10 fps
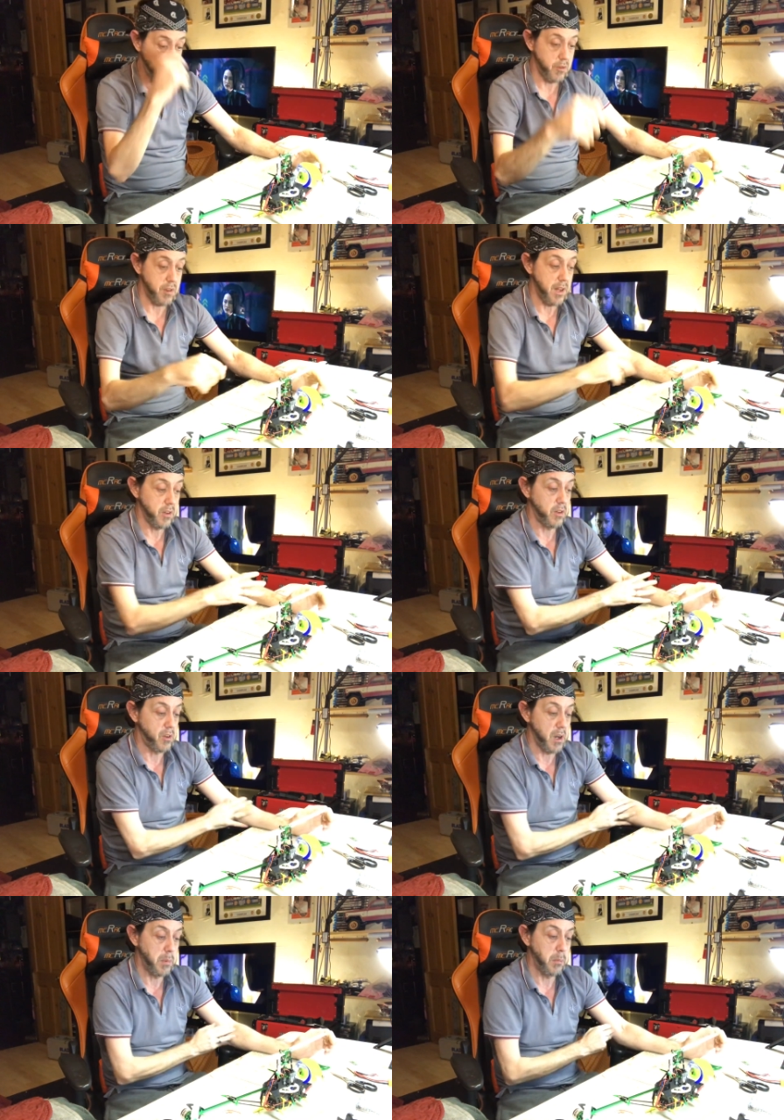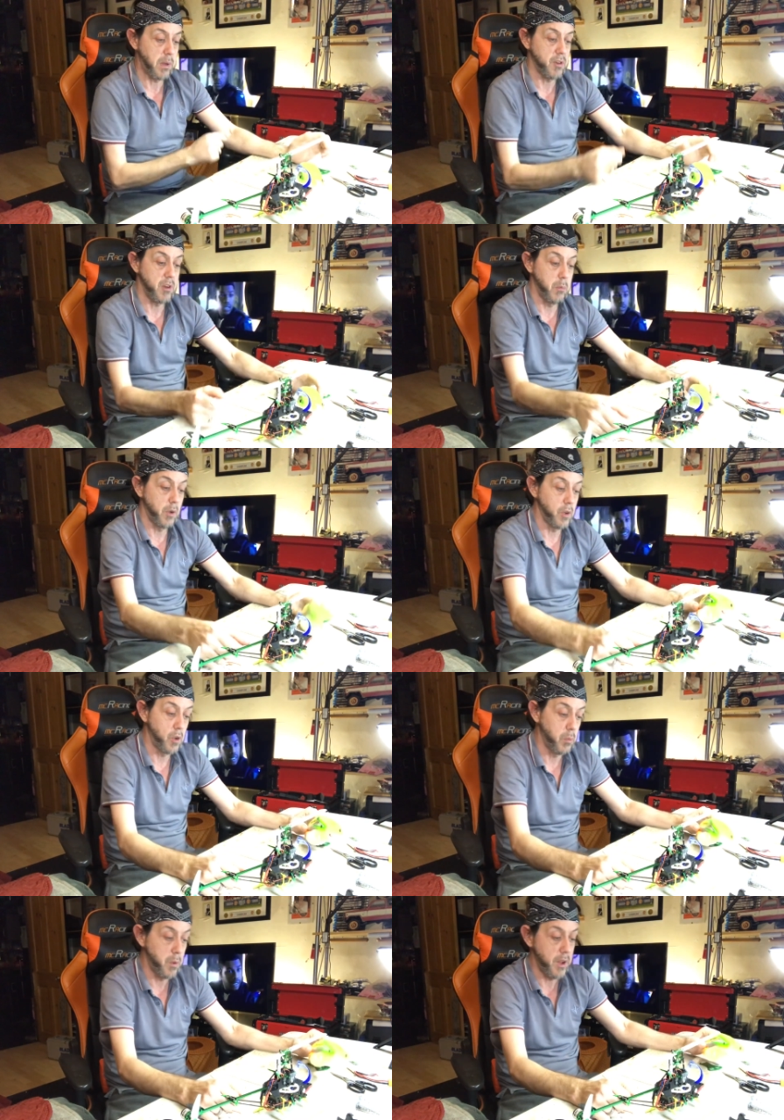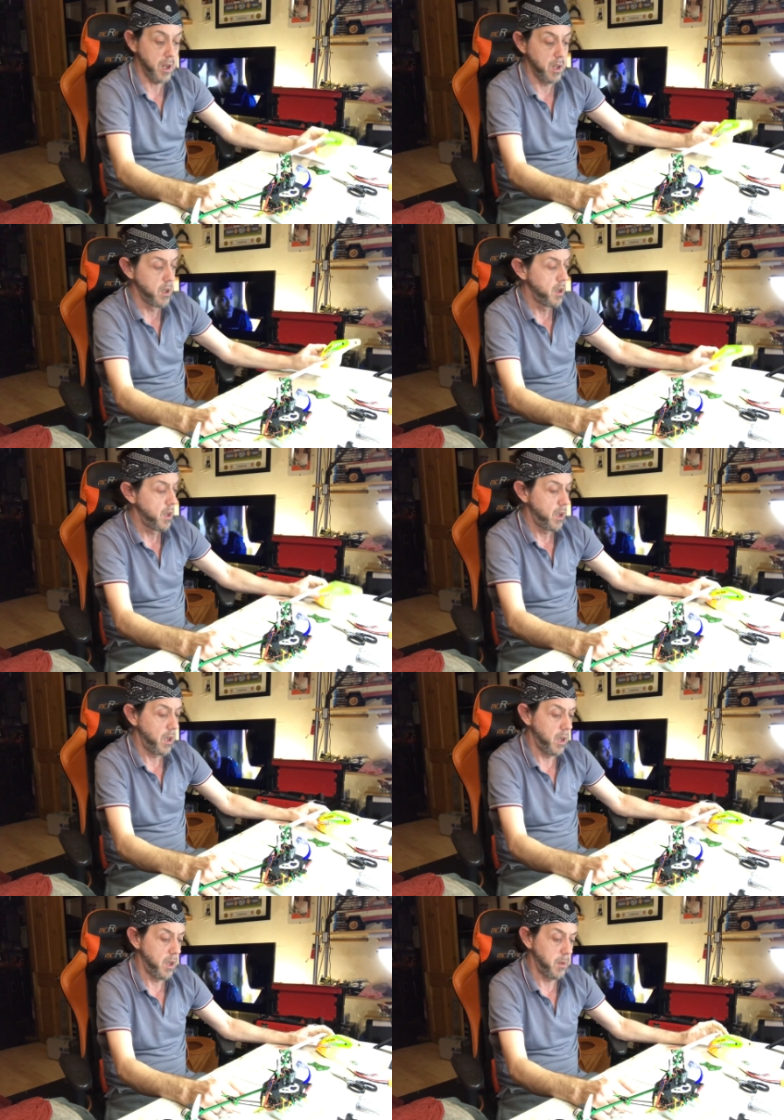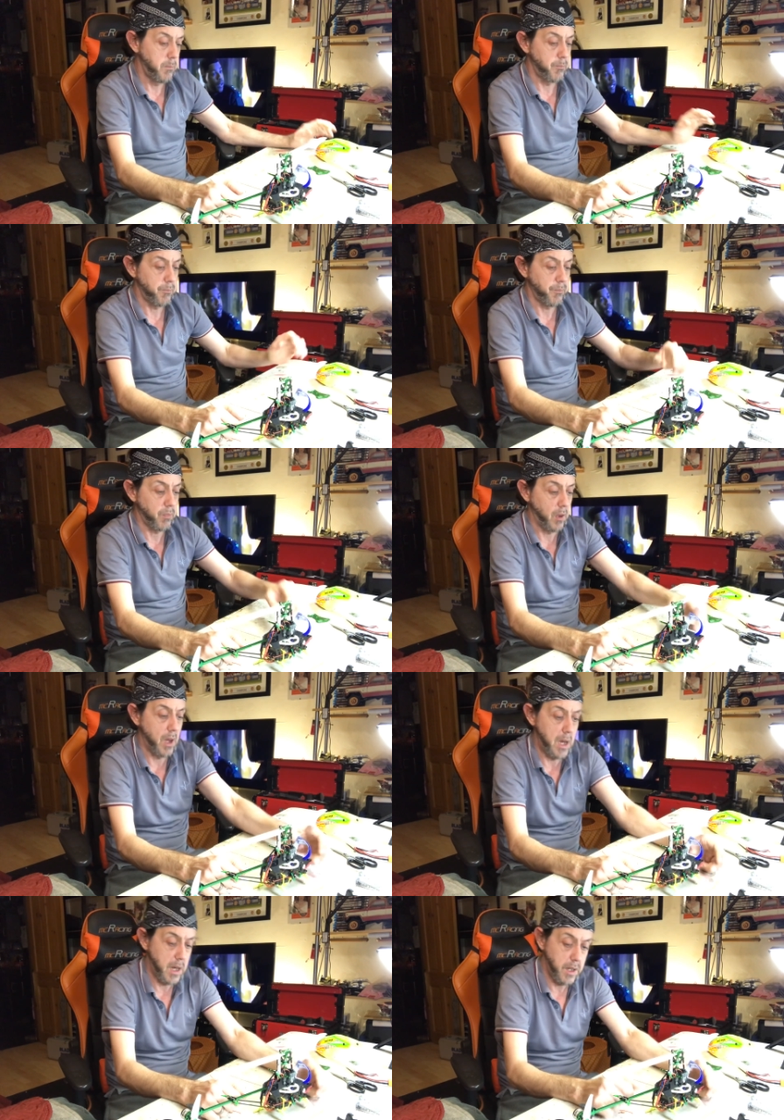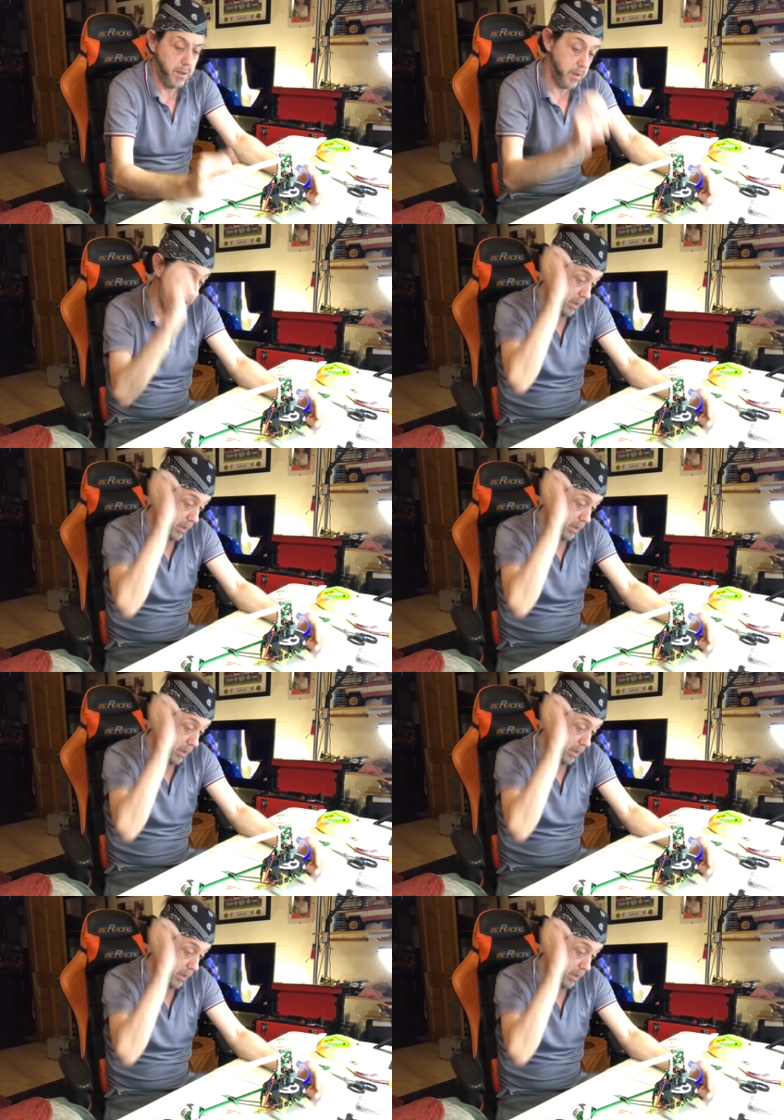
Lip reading: standard crappy plastic one that come with it. And I